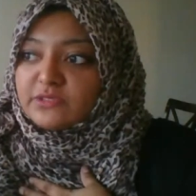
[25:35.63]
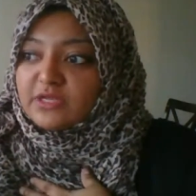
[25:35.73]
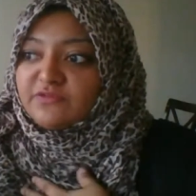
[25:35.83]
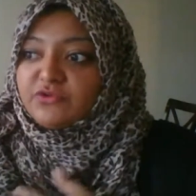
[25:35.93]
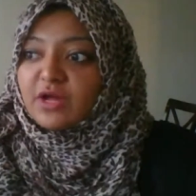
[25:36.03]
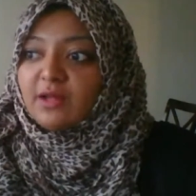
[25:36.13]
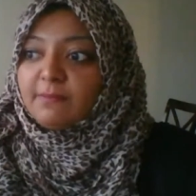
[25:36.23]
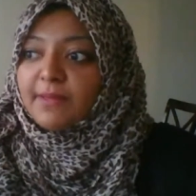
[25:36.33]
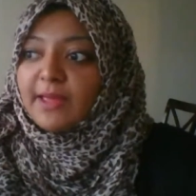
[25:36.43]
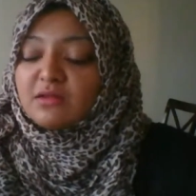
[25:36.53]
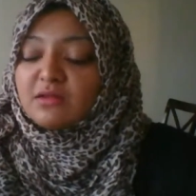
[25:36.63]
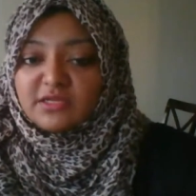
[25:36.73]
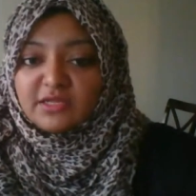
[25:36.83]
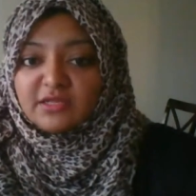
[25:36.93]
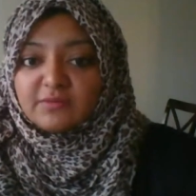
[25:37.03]
if you compounded
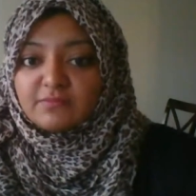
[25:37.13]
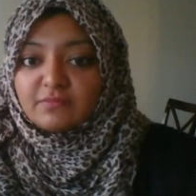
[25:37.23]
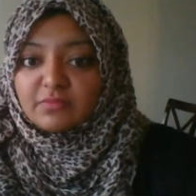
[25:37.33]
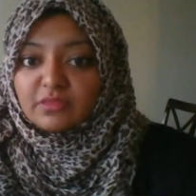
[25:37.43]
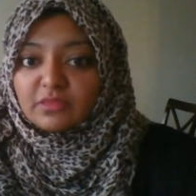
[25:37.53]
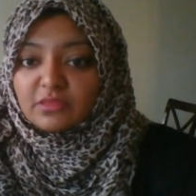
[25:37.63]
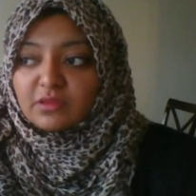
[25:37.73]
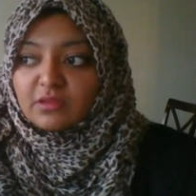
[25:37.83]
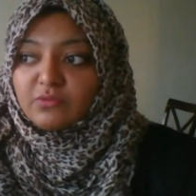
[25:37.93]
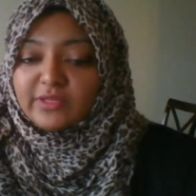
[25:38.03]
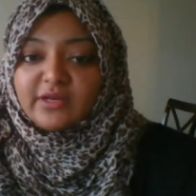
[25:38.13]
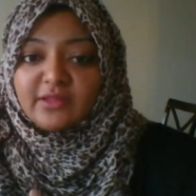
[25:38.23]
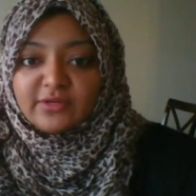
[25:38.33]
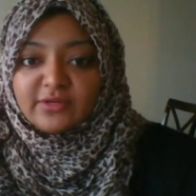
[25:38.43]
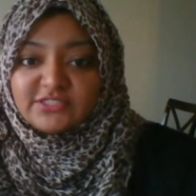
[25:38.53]
it with
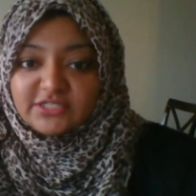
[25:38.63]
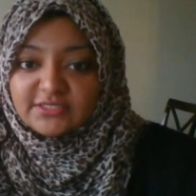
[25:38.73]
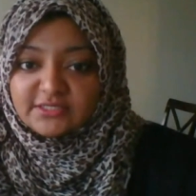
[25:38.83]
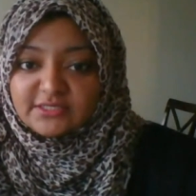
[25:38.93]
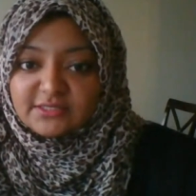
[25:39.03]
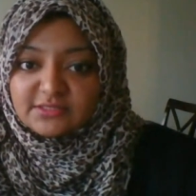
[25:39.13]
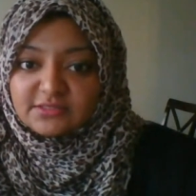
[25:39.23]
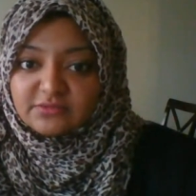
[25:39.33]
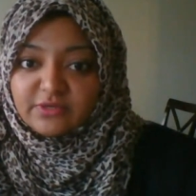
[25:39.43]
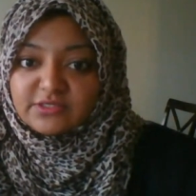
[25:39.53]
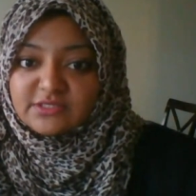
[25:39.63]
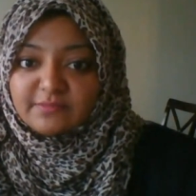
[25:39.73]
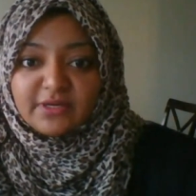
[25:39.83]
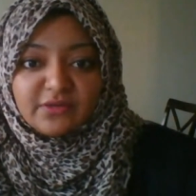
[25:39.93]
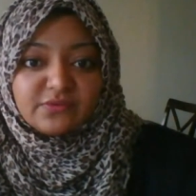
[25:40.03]
another injustice, where
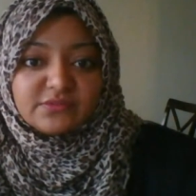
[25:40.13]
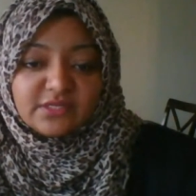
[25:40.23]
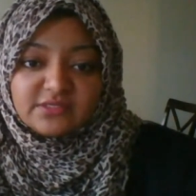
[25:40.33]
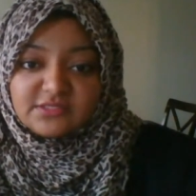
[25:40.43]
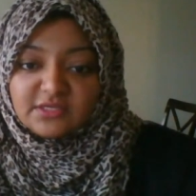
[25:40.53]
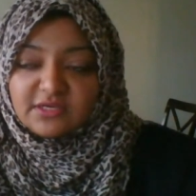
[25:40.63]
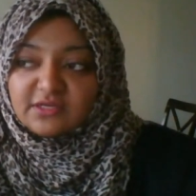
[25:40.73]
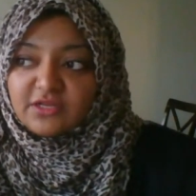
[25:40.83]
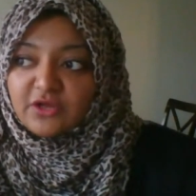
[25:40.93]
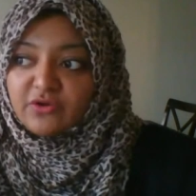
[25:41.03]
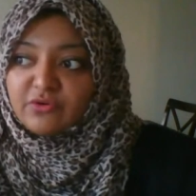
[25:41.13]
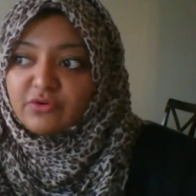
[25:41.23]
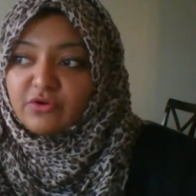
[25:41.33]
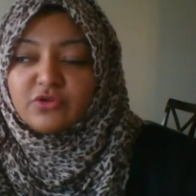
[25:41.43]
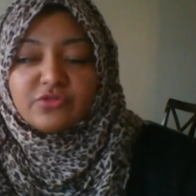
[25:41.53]
somebody who's innocent,
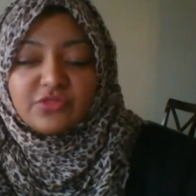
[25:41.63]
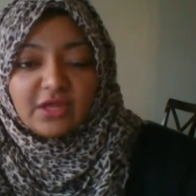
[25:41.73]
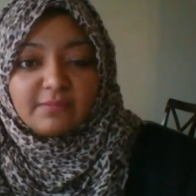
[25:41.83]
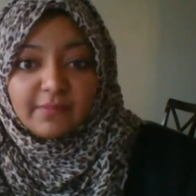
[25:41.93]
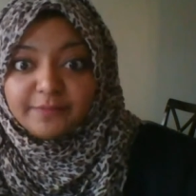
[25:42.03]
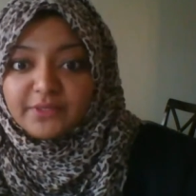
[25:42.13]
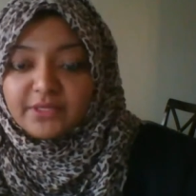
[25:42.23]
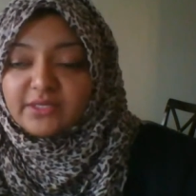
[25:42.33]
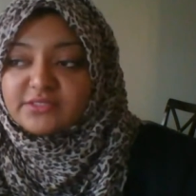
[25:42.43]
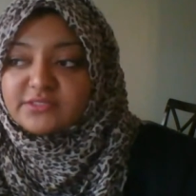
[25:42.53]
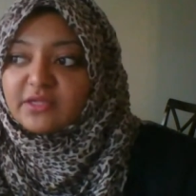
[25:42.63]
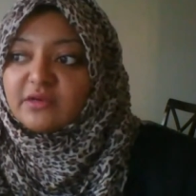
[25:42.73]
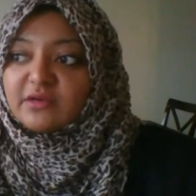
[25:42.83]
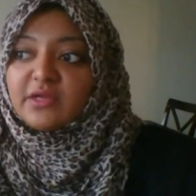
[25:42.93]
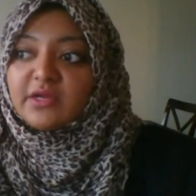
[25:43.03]
or you think might be
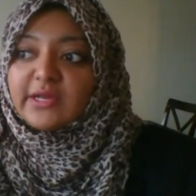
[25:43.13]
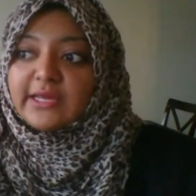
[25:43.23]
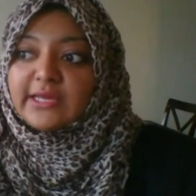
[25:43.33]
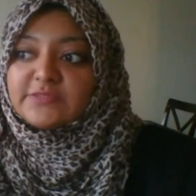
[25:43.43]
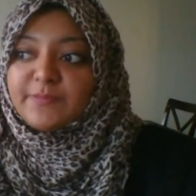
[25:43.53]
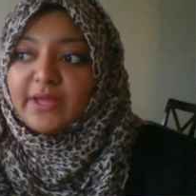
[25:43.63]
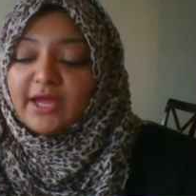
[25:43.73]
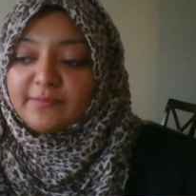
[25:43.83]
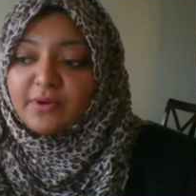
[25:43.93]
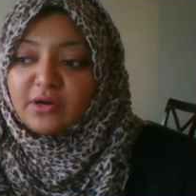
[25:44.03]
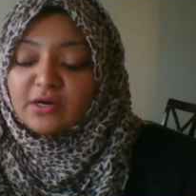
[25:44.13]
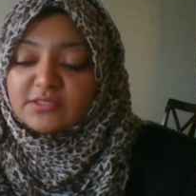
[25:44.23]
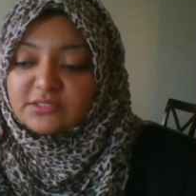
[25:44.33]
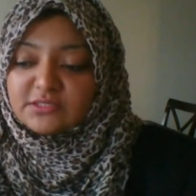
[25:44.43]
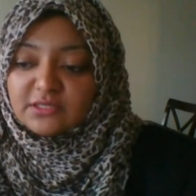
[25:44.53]
innocent, is behind
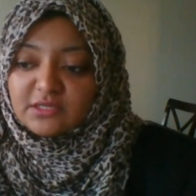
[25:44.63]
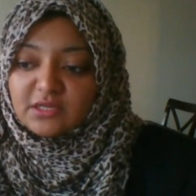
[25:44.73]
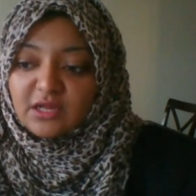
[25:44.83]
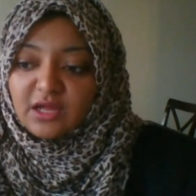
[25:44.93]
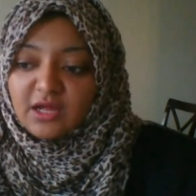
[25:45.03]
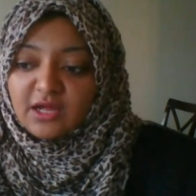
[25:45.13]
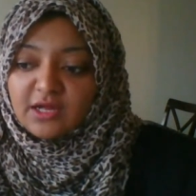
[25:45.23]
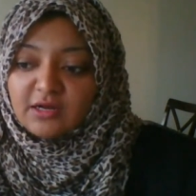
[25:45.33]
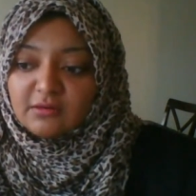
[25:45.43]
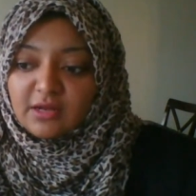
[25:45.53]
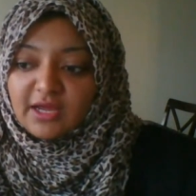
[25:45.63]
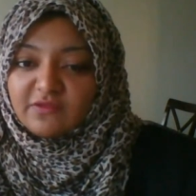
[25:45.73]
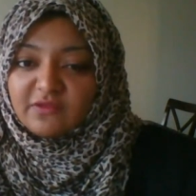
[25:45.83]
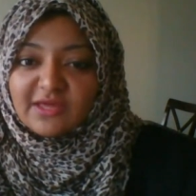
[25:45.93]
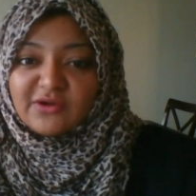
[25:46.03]
bars, I
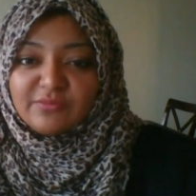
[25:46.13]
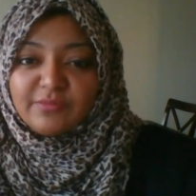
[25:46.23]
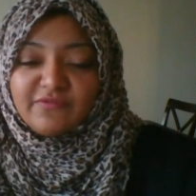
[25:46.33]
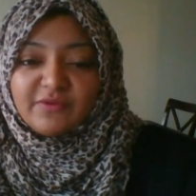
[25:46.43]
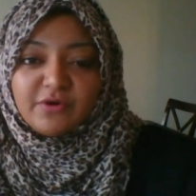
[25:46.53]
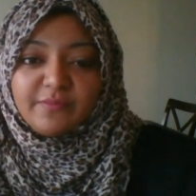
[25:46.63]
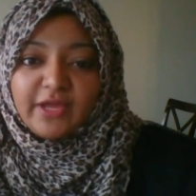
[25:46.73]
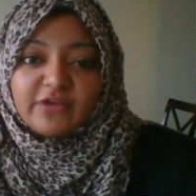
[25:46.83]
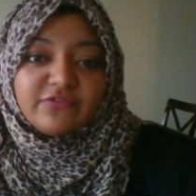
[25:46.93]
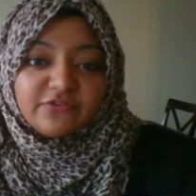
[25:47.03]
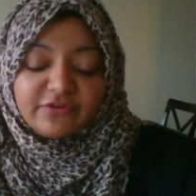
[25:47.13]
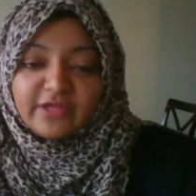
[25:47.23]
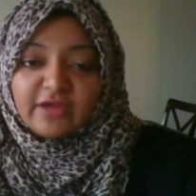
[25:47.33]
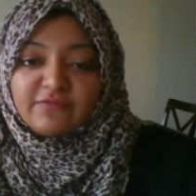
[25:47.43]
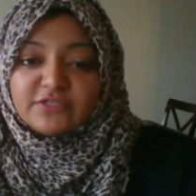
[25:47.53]
think that would be even more painful for the
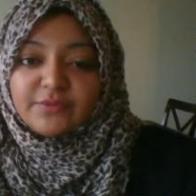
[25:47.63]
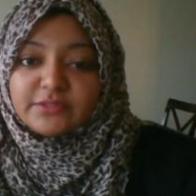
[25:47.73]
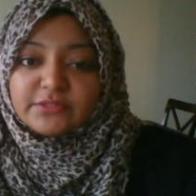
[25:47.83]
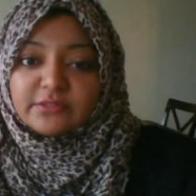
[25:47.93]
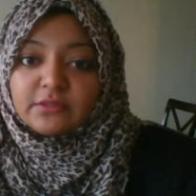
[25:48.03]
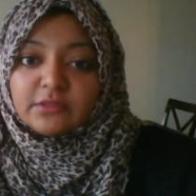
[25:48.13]
average person.